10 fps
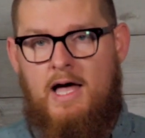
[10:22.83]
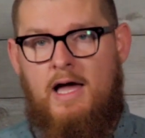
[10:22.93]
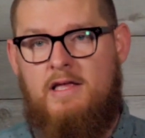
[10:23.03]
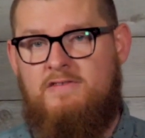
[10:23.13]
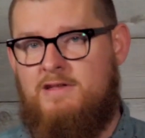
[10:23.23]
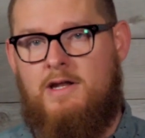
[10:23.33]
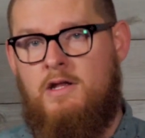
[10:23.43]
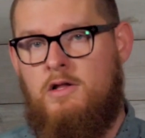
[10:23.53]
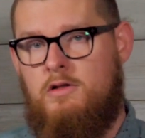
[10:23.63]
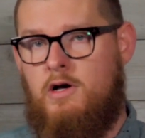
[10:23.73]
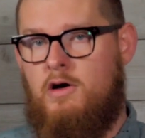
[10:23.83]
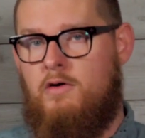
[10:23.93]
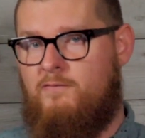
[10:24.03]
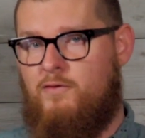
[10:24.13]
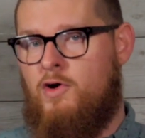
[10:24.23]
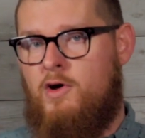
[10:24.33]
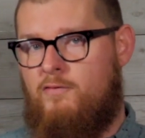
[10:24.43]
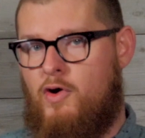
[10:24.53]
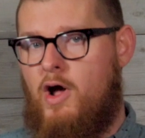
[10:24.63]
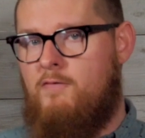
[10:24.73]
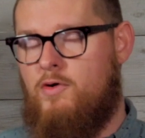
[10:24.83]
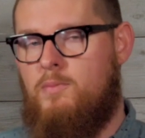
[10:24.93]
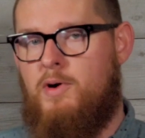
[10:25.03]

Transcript: lasting uh, for forever,